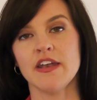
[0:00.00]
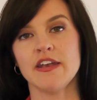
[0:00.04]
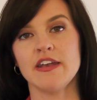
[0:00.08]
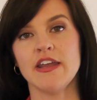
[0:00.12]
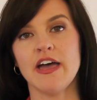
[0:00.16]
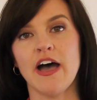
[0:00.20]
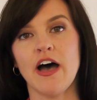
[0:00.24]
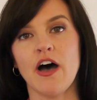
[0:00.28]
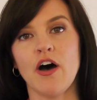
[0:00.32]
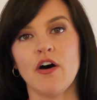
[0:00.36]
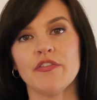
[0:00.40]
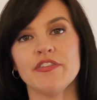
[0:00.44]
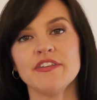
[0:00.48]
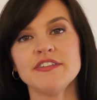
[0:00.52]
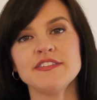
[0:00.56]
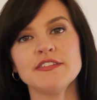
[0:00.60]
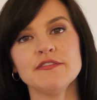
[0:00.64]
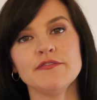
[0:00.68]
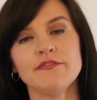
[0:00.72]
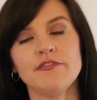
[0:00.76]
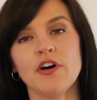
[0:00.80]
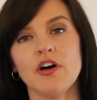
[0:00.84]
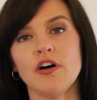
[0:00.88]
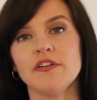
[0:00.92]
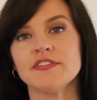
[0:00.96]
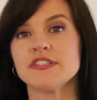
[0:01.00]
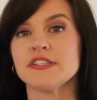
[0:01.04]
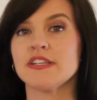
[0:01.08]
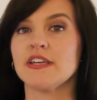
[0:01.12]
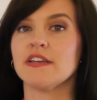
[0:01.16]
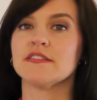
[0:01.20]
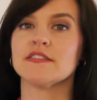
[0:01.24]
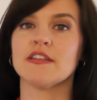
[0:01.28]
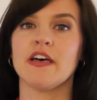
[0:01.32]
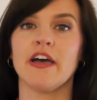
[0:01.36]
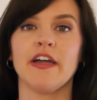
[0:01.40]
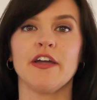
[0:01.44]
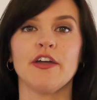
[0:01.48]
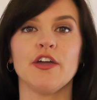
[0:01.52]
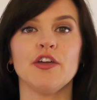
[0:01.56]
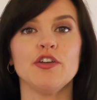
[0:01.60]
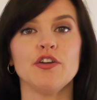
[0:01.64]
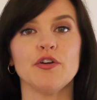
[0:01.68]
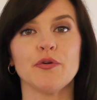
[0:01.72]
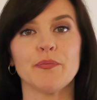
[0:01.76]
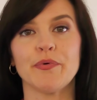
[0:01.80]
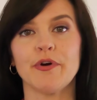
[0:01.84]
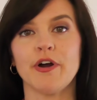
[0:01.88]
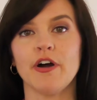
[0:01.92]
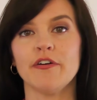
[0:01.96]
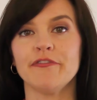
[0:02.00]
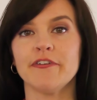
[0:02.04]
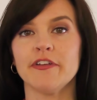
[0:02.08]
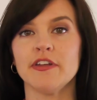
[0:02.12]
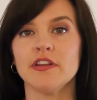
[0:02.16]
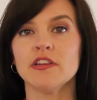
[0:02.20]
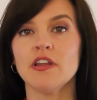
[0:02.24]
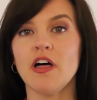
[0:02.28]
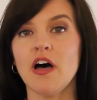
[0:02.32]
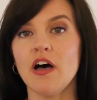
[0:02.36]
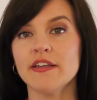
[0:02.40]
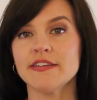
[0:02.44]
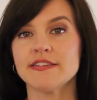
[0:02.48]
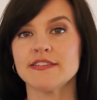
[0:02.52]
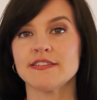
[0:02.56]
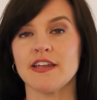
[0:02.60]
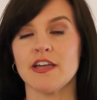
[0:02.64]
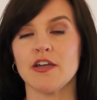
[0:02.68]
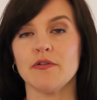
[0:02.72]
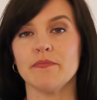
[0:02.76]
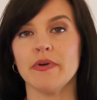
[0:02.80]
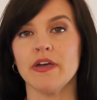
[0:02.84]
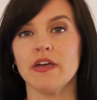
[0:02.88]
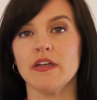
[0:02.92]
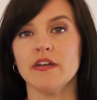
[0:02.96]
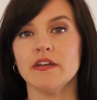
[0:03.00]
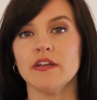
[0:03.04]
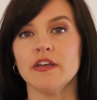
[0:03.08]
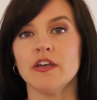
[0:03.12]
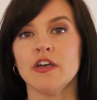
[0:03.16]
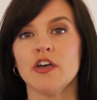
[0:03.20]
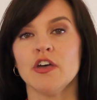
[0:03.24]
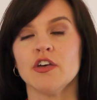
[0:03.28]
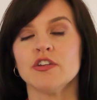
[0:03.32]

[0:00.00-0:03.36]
Now, this involves things like your profit and loss statement.